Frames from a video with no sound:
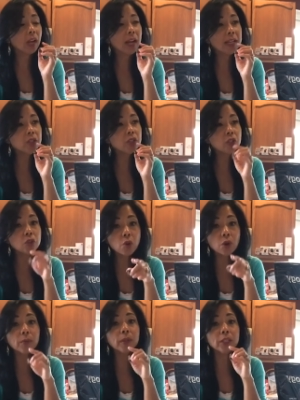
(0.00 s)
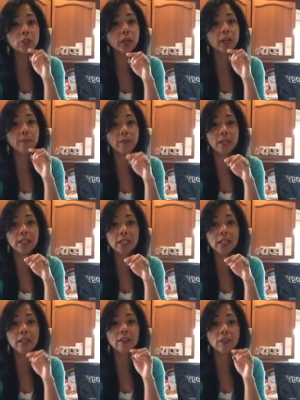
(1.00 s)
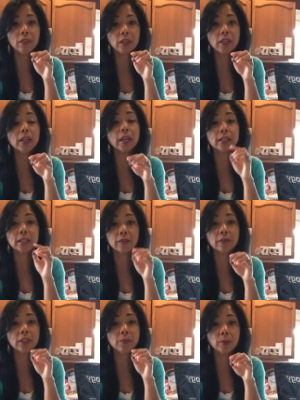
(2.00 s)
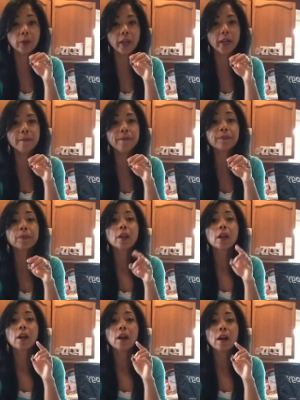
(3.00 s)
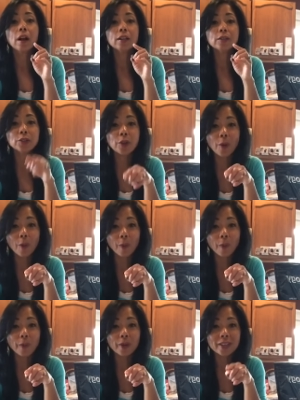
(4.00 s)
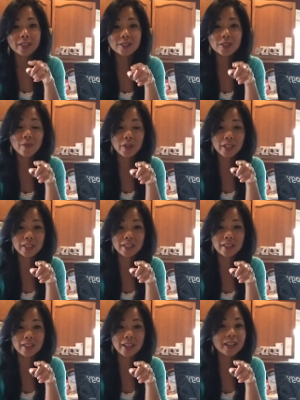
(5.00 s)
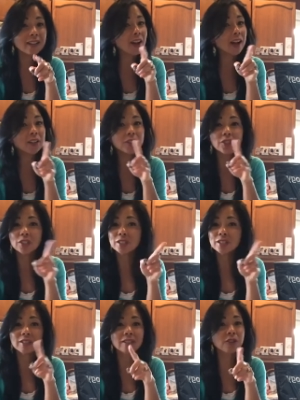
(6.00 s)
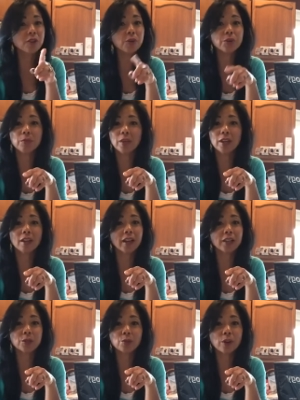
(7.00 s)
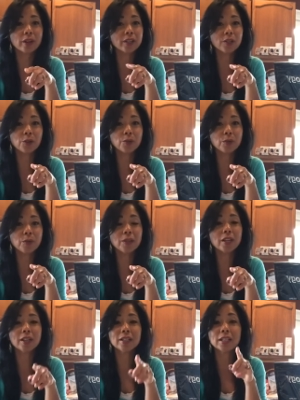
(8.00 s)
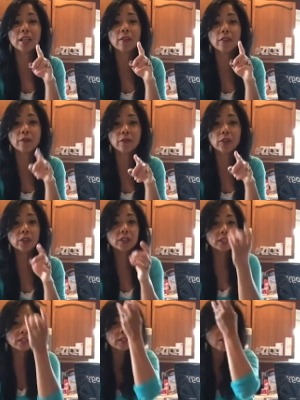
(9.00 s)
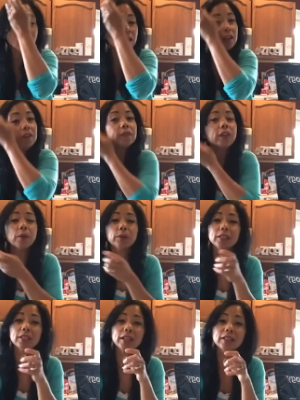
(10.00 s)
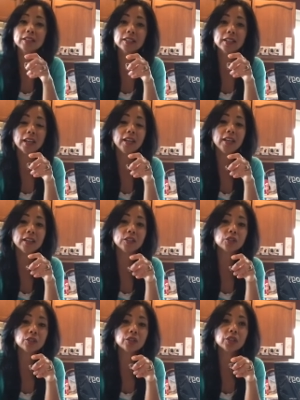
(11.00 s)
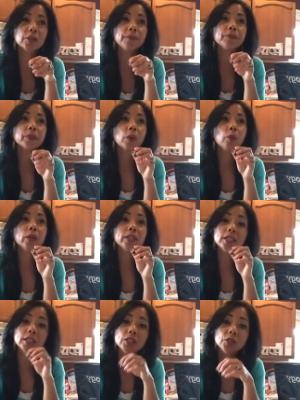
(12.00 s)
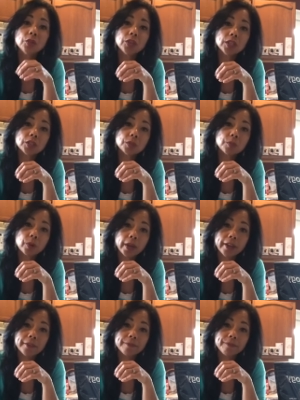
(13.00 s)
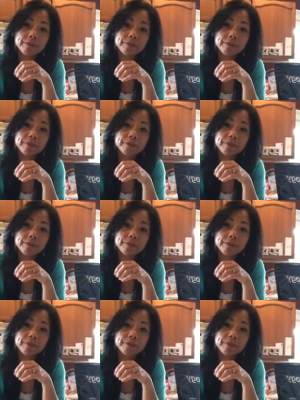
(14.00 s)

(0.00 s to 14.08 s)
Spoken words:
I normally try to meditate and think and definitely pray. So here's a funny thing, and God just knows me. I swear he knows me, because the first song that we sang today in church was "Did You Think to Pray?"